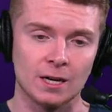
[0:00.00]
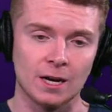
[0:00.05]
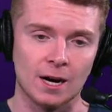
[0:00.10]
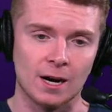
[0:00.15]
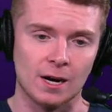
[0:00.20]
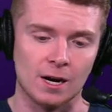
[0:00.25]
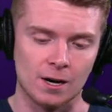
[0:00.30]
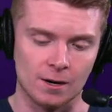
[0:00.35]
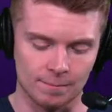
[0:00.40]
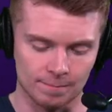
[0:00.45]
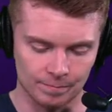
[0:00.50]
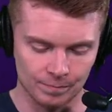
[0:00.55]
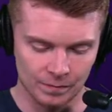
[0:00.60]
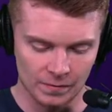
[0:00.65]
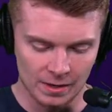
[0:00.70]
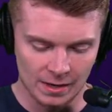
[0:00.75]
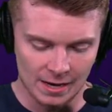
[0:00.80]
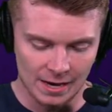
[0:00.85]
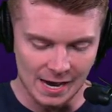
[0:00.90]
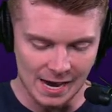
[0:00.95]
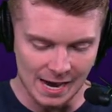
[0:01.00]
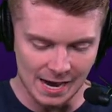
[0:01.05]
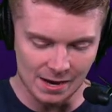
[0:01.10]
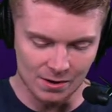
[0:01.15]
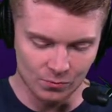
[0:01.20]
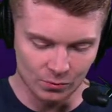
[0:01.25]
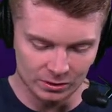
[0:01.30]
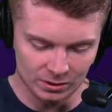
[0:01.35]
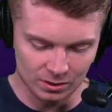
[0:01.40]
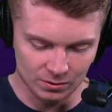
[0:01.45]
Um,
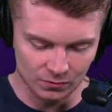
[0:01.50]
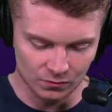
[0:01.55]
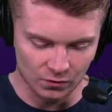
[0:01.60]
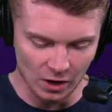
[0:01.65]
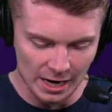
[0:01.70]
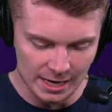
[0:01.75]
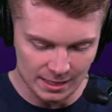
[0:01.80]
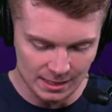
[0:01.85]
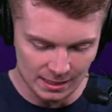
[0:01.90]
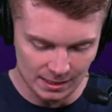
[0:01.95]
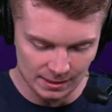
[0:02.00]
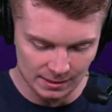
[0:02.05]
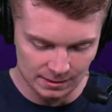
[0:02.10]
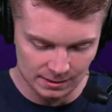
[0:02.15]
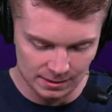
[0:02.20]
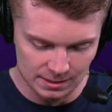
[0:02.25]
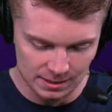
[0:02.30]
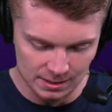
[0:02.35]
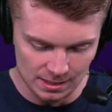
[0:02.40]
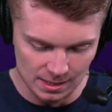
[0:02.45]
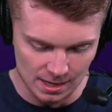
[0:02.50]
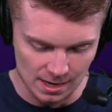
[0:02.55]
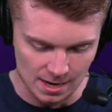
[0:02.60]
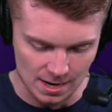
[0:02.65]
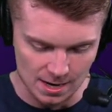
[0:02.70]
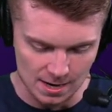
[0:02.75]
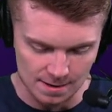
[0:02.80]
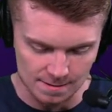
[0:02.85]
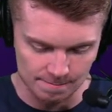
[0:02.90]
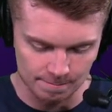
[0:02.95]
and with the Vikings,
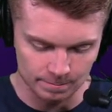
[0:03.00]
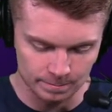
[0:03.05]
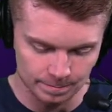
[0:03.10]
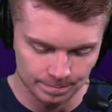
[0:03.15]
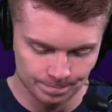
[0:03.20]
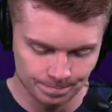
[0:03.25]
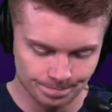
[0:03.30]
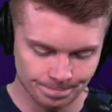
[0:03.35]
um,